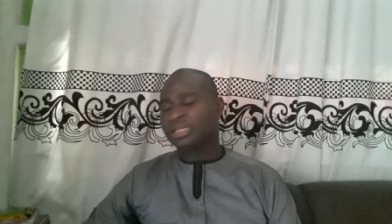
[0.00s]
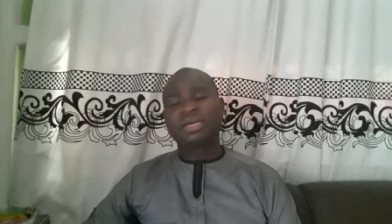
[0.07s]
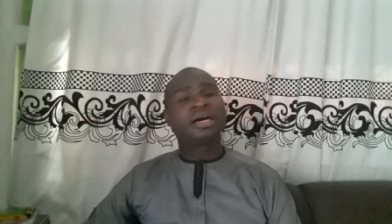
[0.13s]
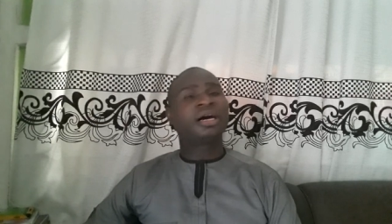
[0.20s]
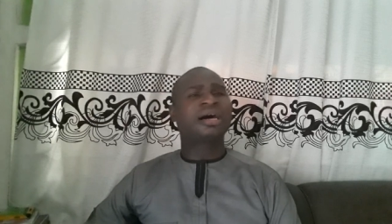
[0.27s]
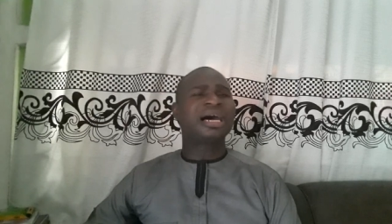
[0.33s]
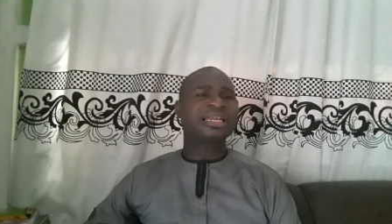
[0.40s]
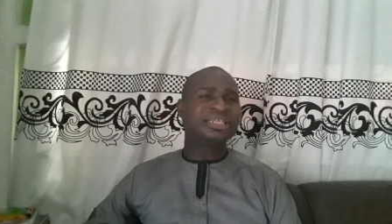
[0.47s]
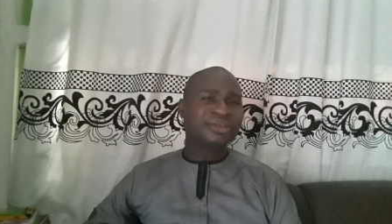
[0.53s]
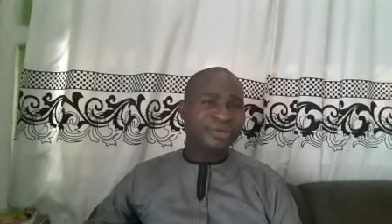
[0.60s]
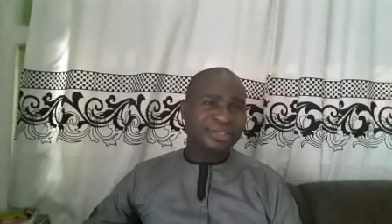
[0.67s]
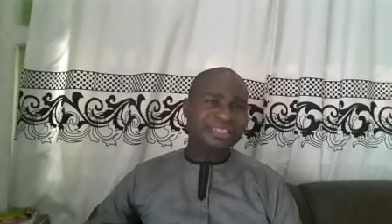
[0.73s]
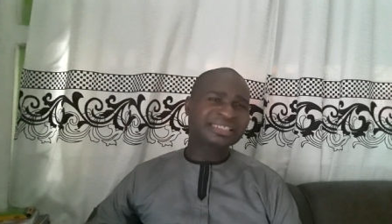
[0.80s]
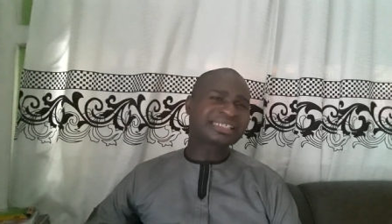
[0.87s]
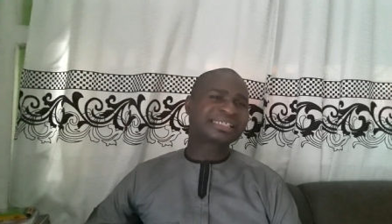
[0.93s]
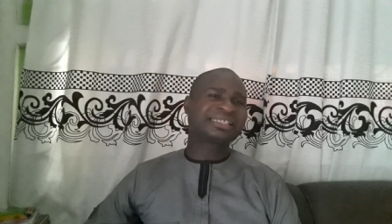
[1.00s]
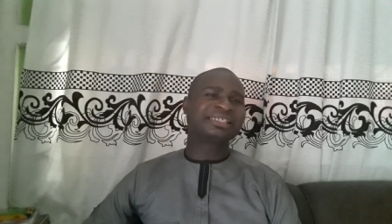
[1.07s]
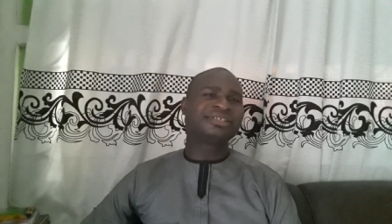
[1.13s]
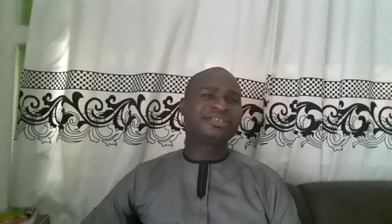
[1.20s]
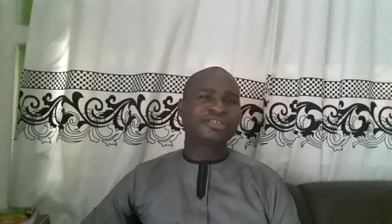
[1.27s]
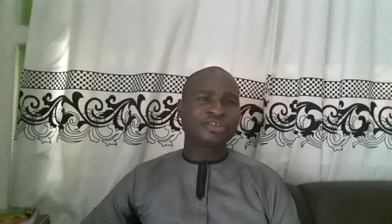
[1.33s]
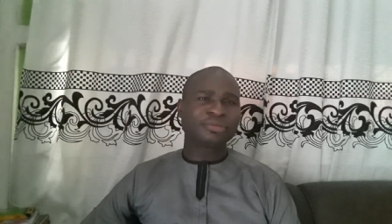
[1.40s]
Uh, another
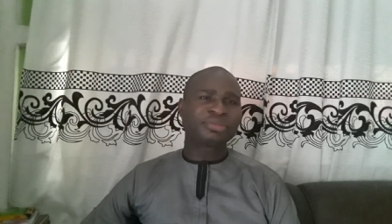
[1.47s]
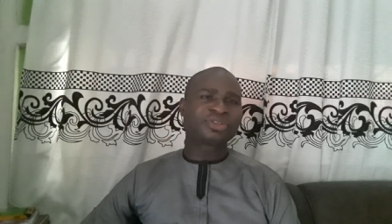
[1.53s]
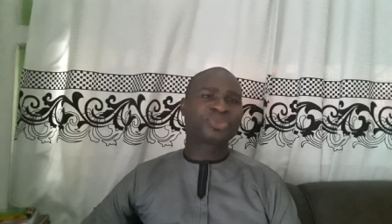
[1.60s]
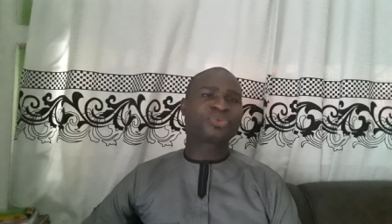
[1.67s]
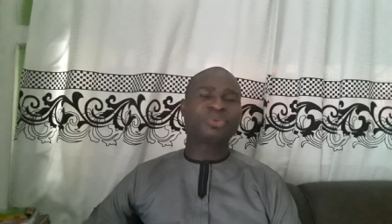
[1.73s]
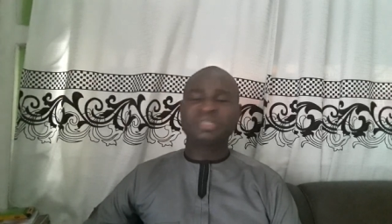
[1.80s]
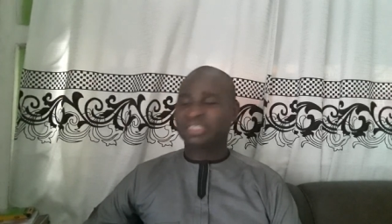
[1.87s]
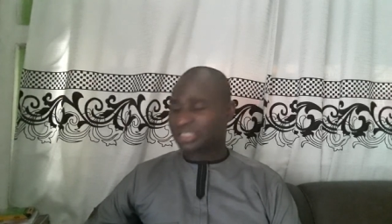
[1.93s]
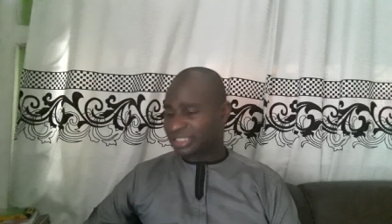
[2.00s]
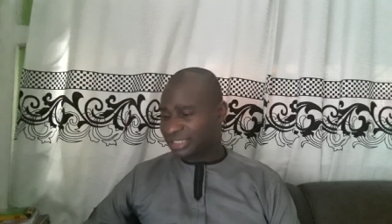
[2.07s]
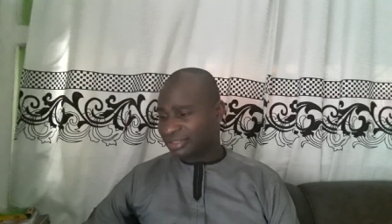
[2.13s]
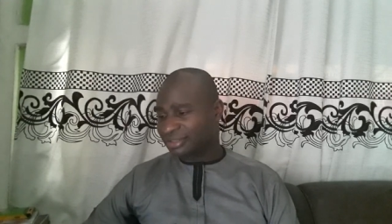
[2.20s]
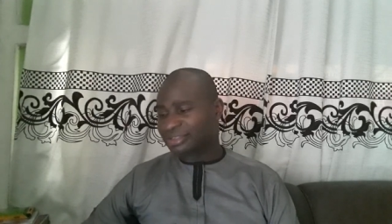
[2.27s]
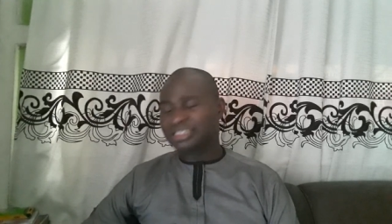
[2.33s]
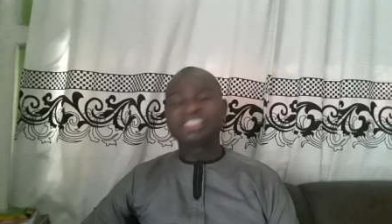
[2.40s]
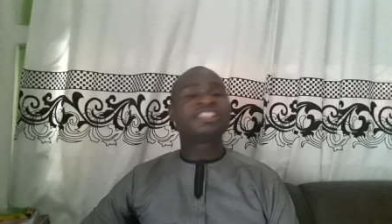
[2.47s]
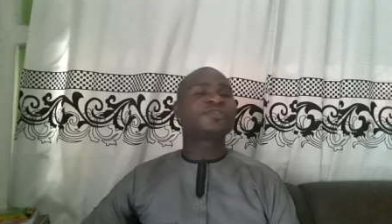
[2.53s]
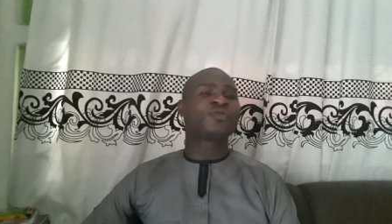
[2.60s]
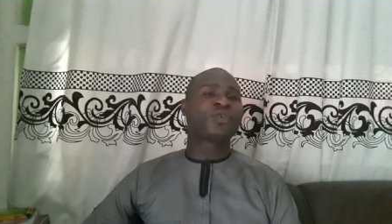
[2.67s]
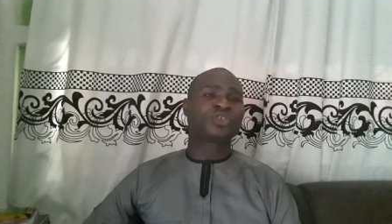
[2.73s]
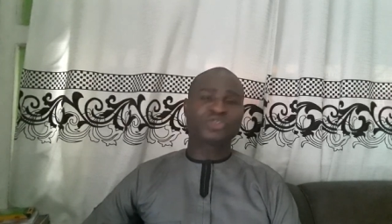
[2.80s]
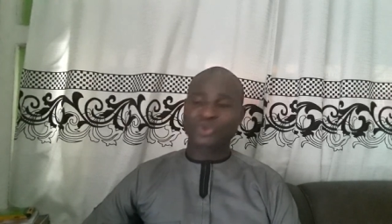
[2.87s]
skill, number three skill, is
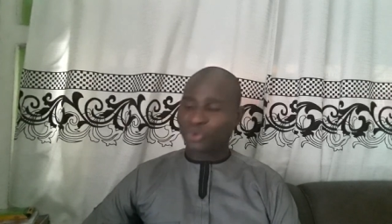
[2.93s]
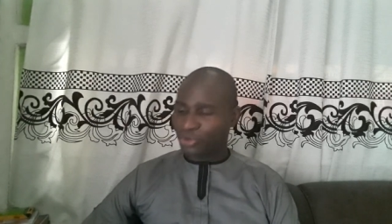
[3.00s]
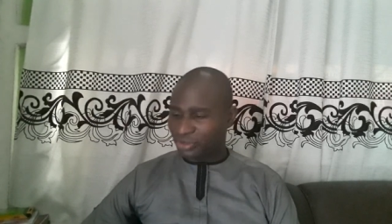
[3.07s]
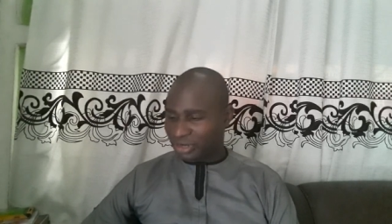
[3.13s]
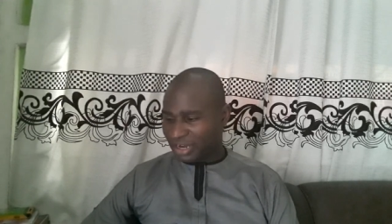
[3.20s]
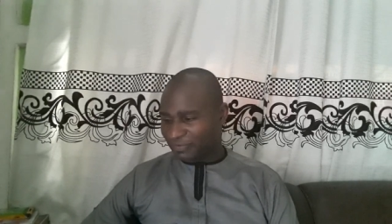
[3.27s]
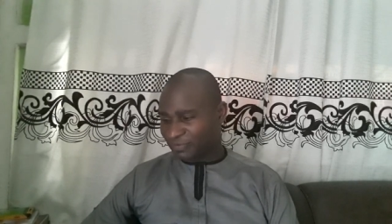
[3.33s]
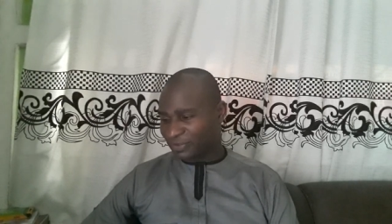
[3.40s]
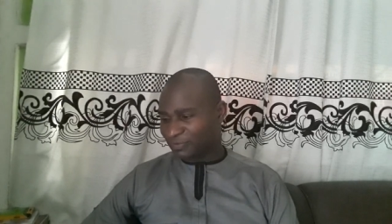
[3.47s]
photography.